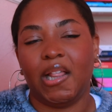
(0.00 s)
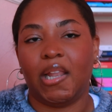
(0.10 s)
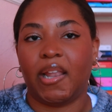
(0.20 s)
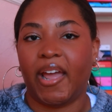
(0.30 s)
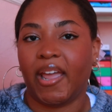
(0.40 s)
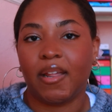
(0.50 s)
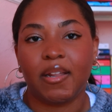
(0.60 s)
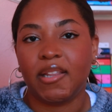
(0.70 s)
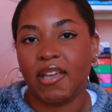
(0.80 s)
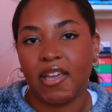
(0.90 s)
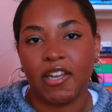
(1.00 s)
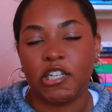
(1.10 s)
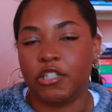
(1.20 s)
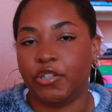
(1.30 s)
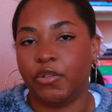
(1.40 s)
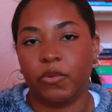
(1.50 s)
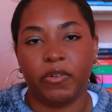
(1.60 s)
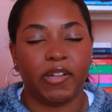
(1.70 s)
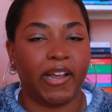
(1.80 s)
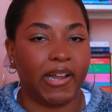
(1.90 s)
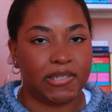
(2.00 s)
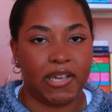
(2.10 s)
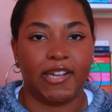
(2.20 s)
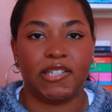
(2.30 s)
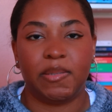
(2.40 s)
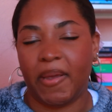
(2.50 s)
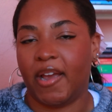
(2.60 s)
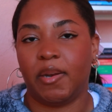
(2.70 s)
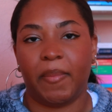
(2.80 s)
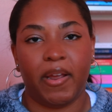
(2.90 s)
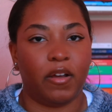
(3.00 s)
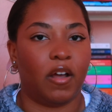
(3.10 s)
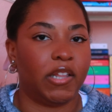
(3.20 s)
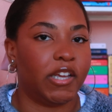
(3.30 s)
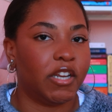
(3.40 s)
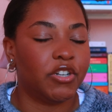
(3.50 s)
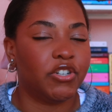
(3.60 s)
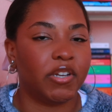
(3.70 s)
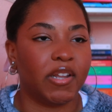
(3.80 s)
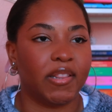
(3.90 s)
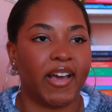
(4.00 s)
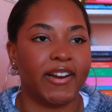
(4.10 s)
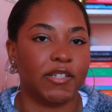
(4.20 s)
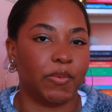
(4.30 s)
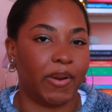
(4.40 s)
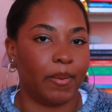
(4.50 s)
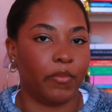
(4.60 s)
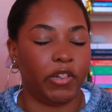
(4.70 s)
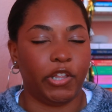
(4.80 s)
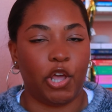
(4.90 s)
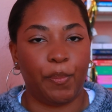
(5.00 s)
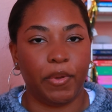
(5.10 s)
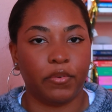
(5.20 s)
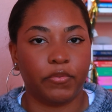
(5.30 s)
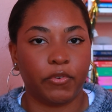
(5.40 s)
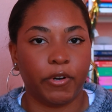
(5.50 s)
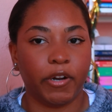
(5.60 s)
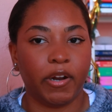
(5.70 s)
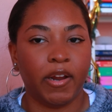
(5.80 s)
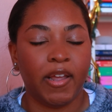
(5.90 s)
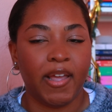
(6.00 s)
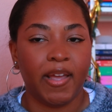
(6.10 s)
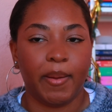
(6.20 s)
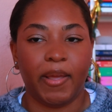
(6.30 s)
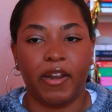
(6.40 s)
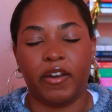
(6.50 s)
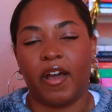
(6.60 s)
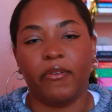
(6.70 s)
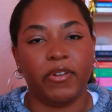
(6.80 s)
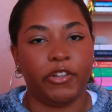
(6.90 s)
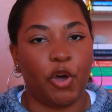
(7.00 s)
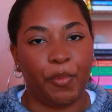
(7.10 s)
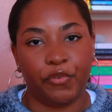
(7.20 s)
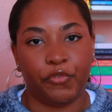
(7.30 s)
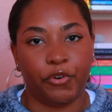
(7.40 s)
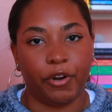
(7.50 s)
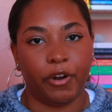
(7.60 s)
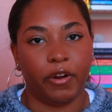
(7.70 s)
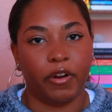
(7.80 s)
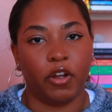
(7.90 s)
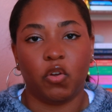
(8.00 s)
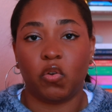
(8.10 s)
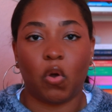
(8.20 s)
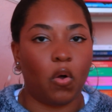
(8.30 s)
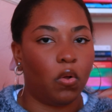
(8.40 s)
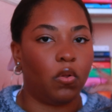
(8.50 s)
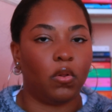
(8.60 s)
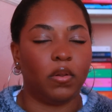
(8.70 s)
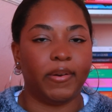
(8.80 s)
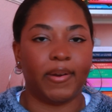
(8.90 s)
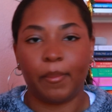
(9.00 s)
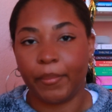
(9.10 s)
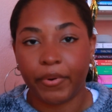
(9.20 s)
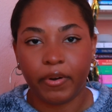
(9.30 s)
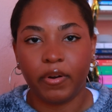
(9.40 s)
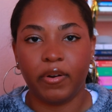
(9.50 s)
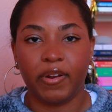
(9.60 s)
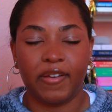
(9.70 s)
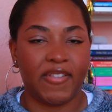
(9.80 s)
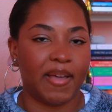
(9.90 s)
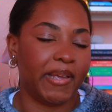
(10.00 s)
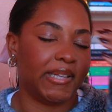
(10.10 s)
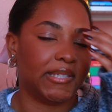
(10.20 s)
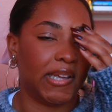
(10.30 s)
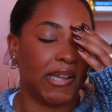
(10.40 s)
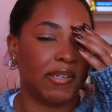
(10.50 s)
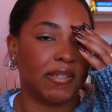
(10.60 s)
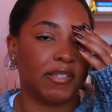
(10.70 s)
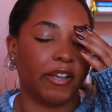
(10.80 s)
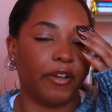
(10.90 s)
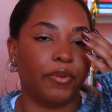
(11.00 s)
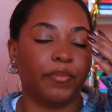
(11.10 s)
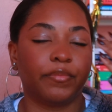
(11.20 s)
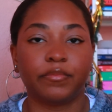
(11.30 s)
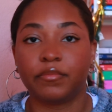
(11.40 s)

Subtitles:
likely to, like I said, expand my knowledge. And that is what I'm really hoping for, and not really hoping for a goal number, if that makes sense. So